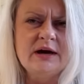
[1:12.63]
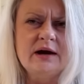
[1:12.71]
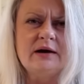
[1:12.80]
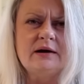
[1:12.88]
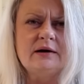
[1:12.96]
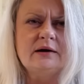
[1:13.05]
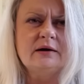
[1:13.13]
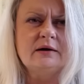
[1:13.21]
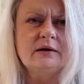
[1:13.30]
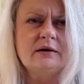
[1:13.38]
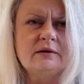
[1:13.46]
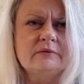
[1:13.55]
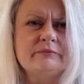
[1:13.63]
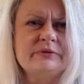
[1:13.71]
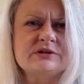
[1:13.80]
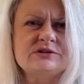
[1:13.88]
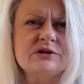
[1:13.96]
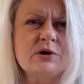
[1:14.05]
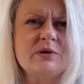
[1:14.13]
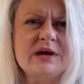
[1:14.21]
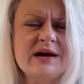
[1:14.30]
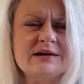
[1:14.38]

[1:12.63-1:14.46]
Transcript: Uh, the So